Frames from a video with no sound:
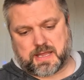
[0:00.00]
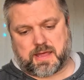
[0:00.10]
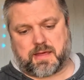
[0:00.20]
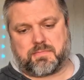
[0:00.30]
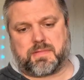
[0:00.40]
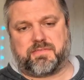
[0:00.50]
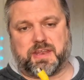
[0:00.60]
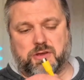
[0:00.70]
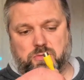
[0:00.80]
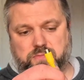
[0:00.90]
the
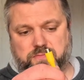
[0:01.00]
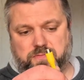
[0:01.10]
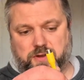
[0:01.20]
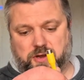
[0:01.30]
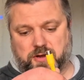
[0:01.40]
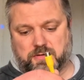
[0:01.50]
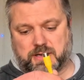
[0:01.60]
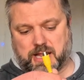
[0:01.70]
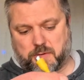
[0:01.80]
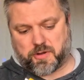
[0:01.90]
video for your
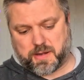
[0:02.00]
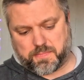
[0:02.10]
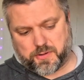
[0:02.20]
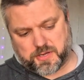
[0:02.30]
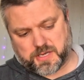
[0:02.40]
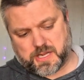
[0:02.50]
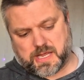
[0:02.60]
camera input.